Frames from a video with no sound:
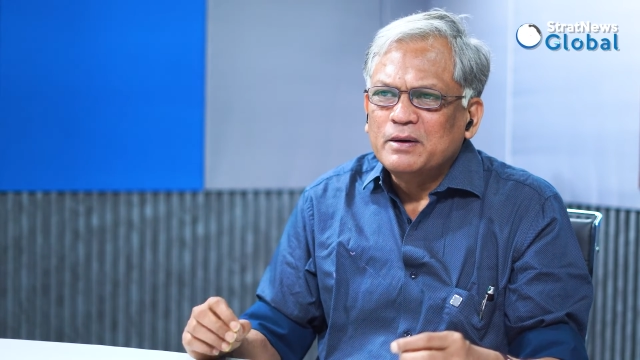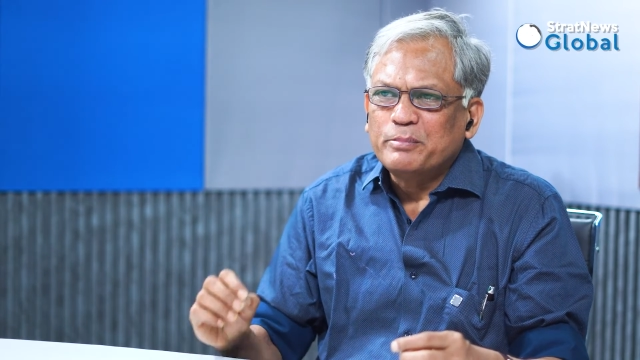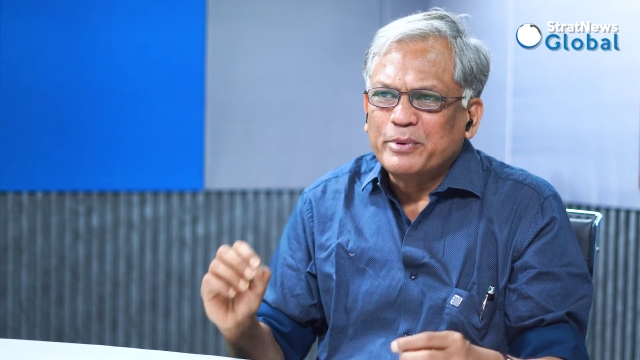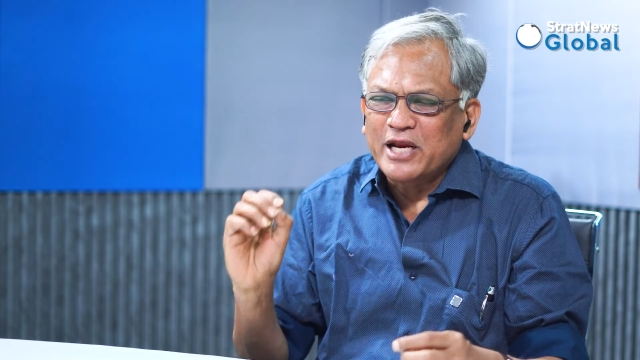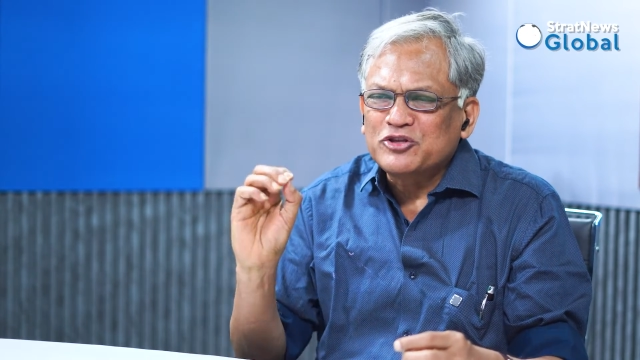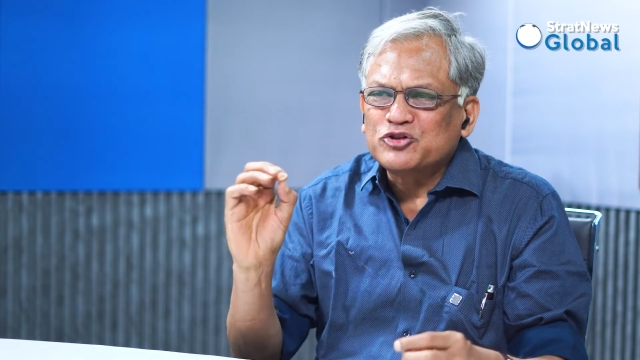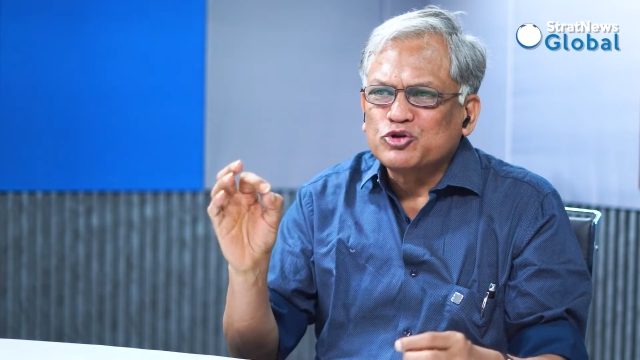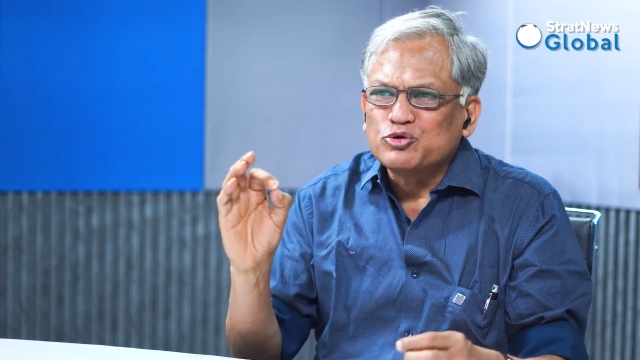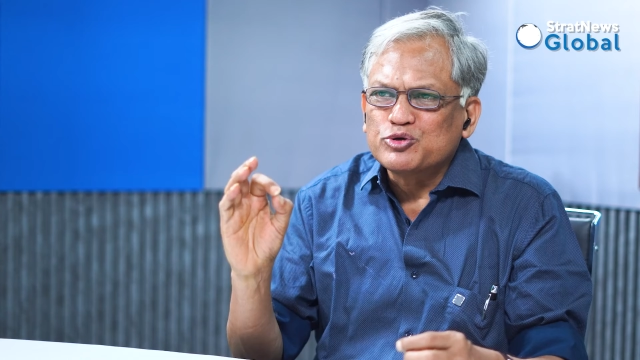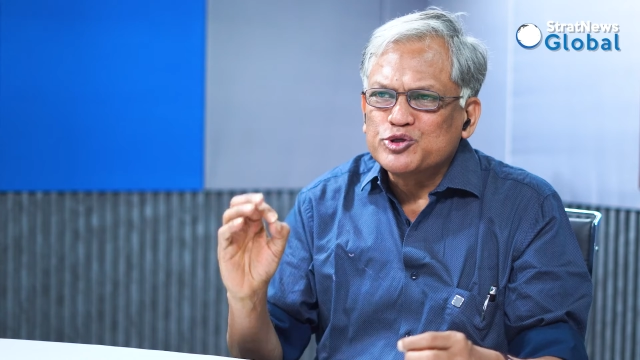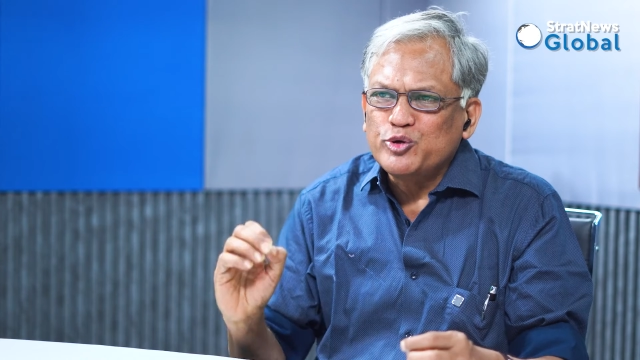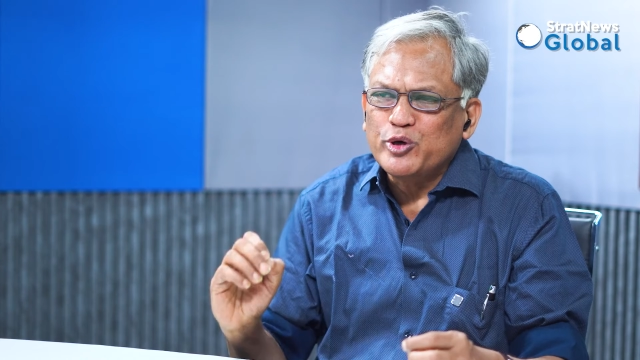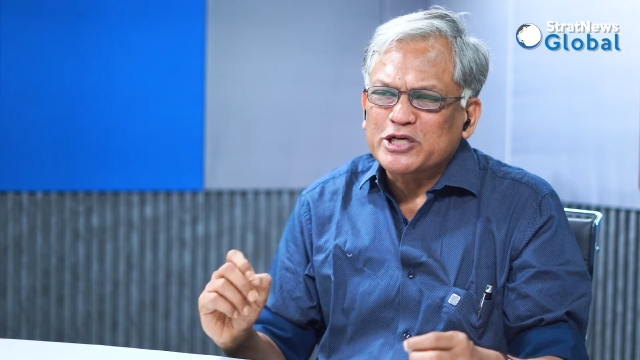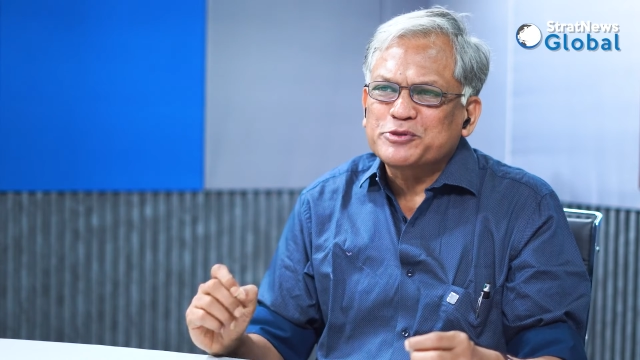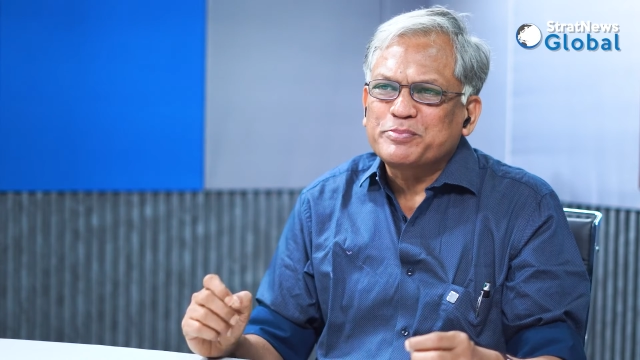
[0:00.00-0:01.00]

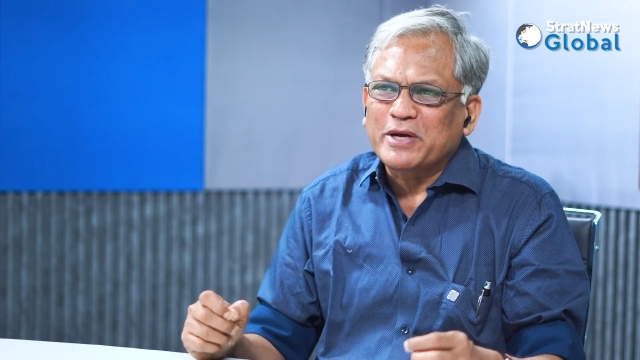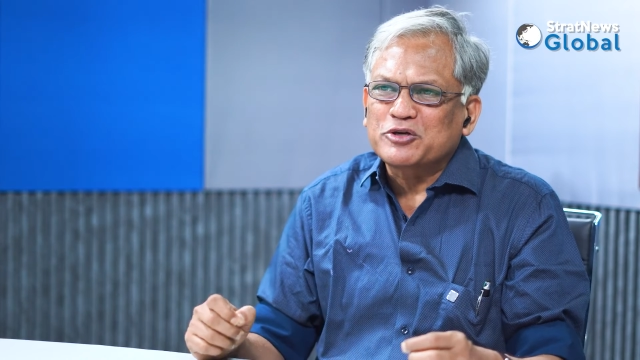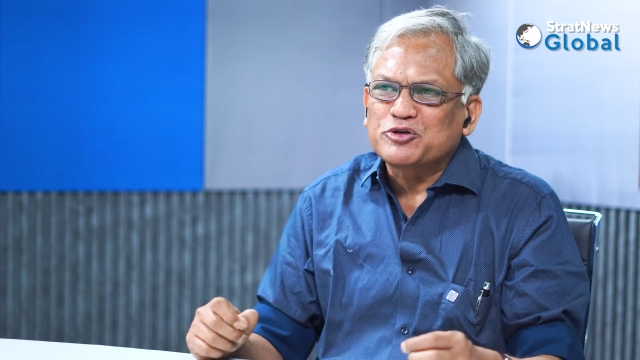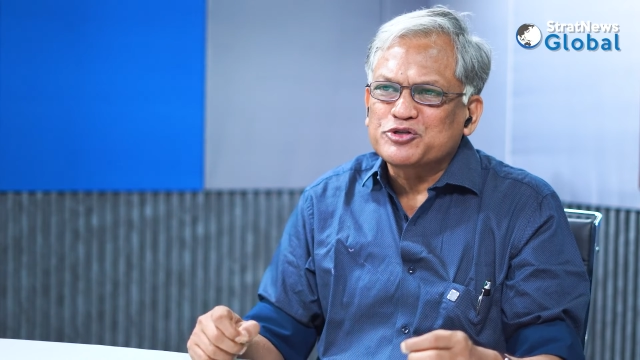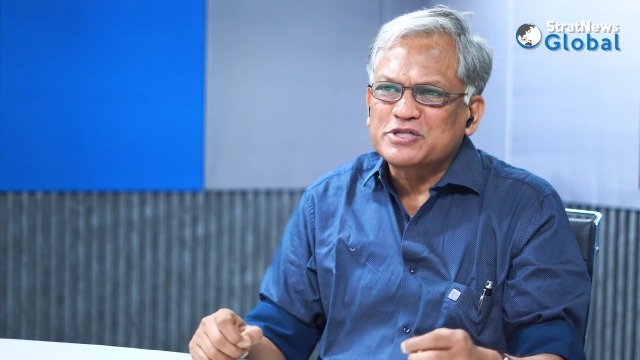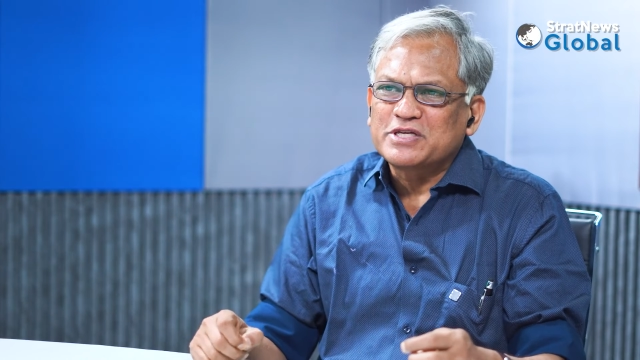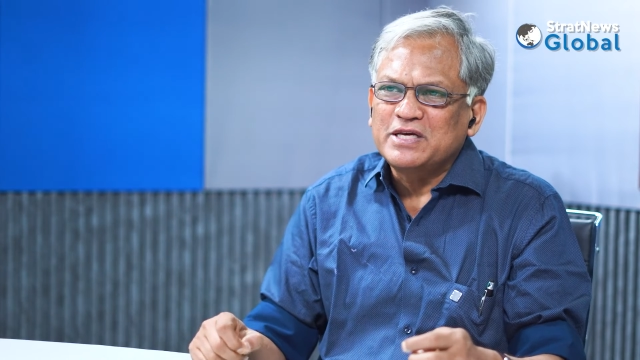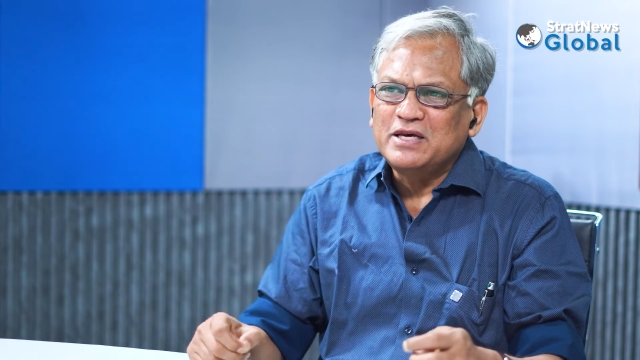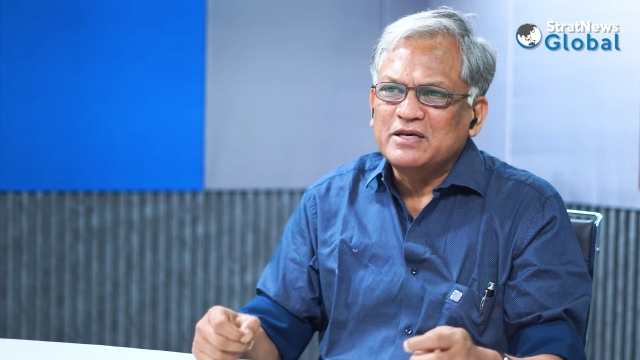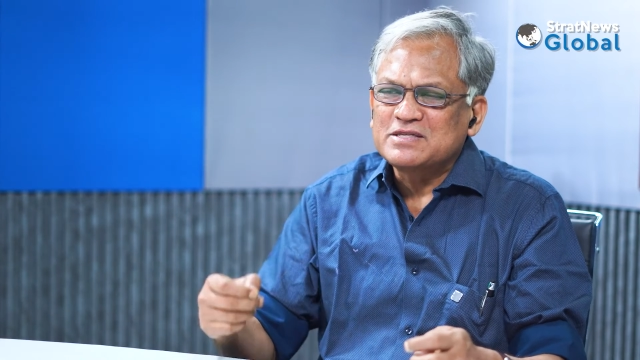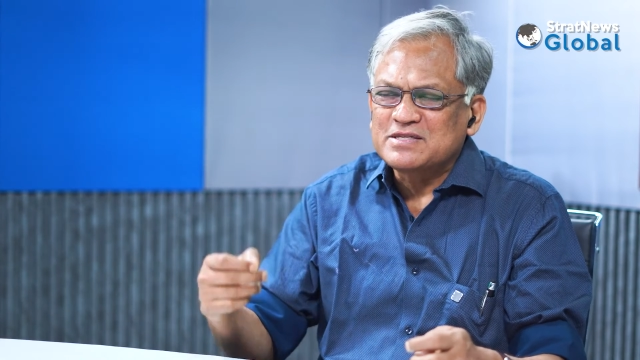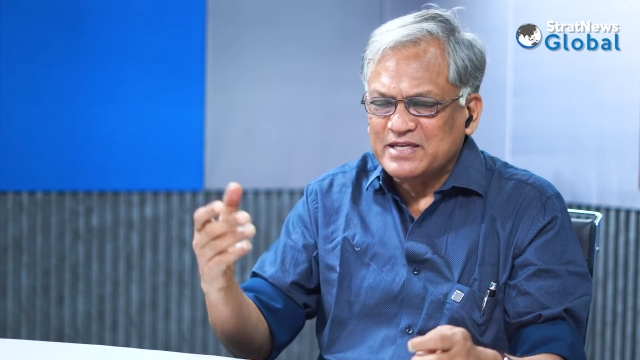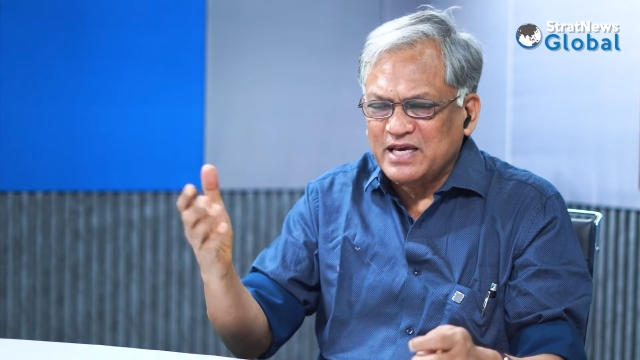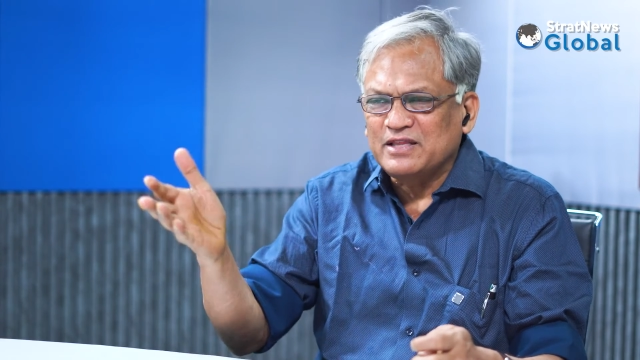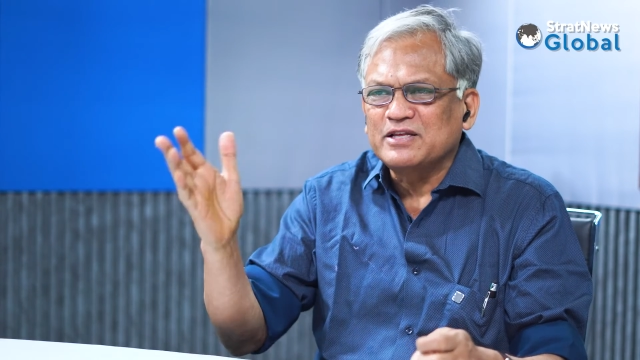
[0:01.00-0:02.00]
breakthroughs you expect to see,
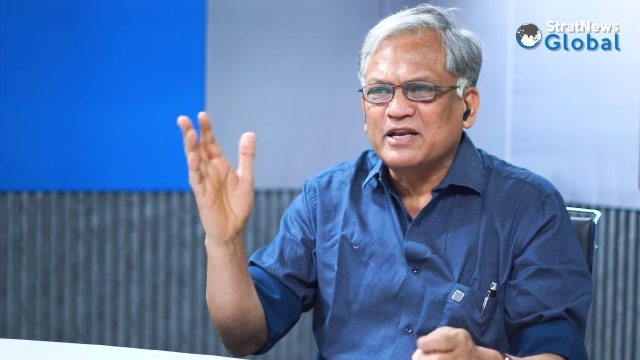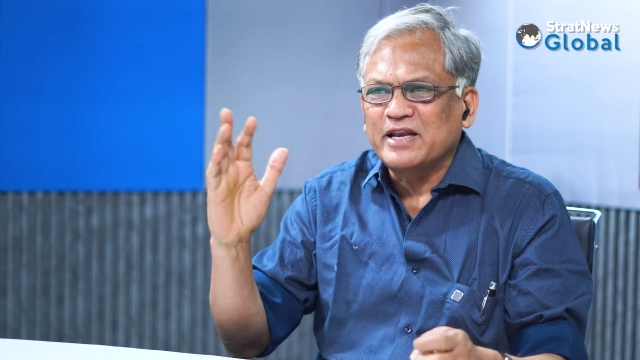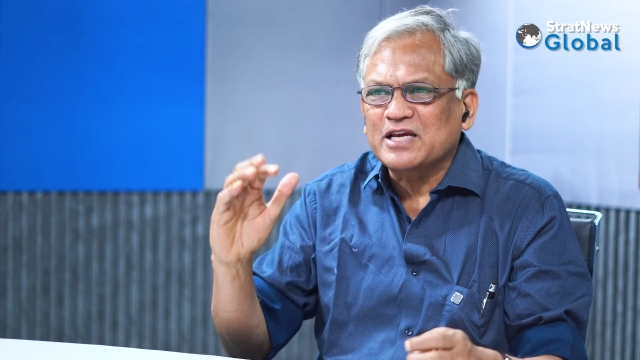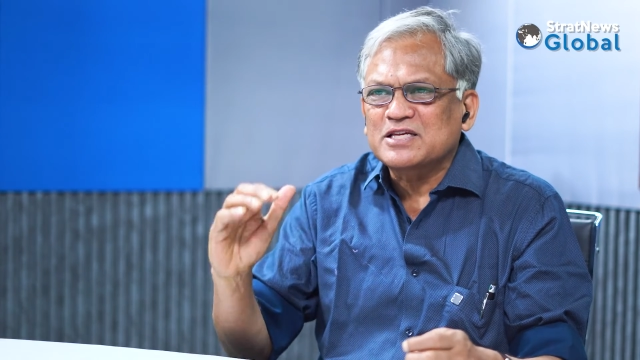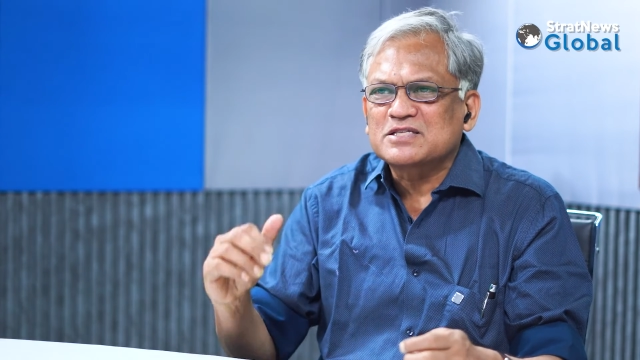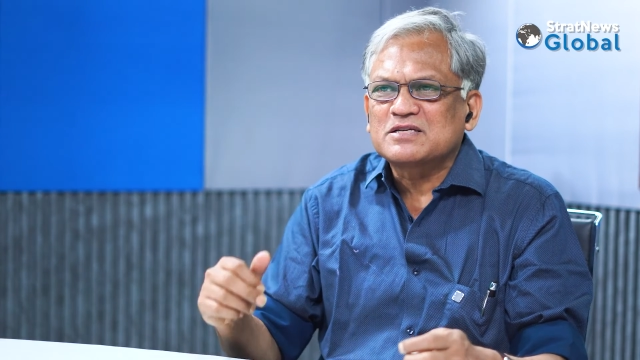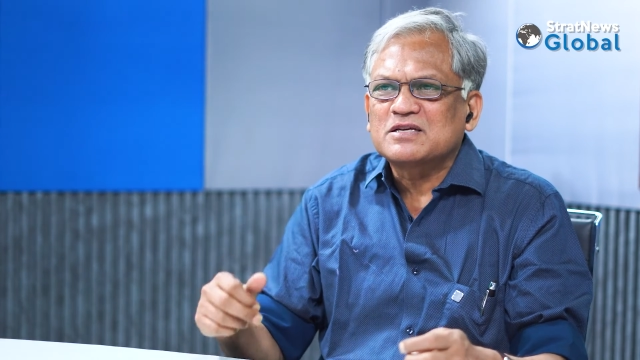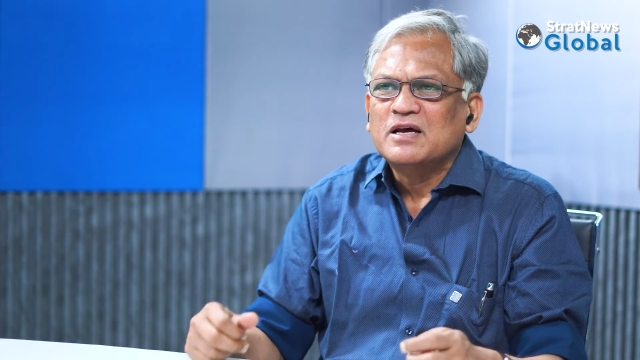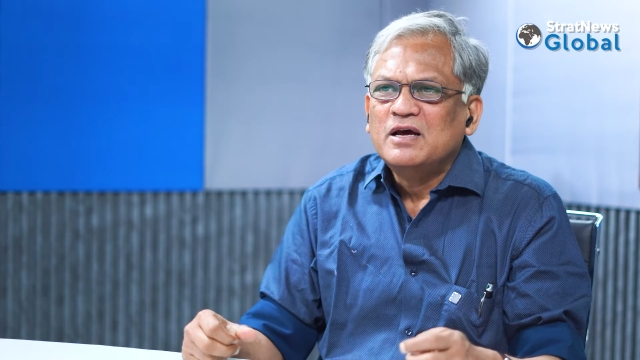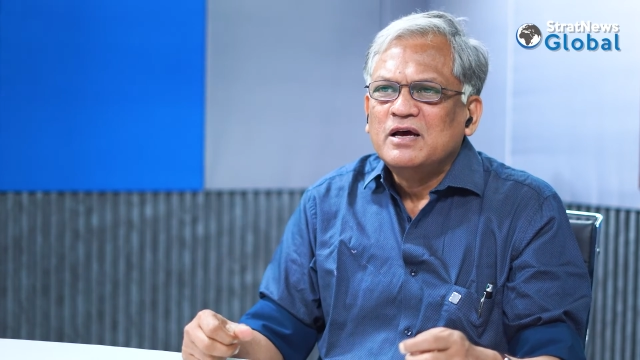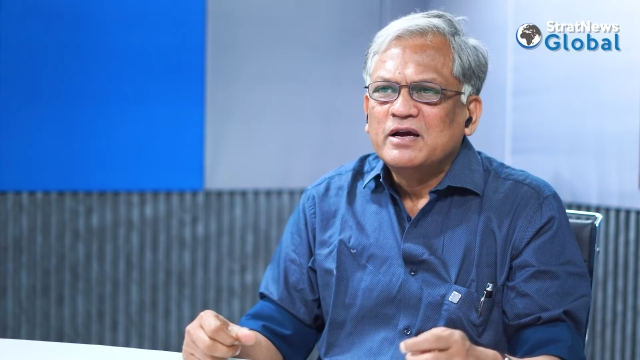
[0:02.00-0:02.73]
say, in the next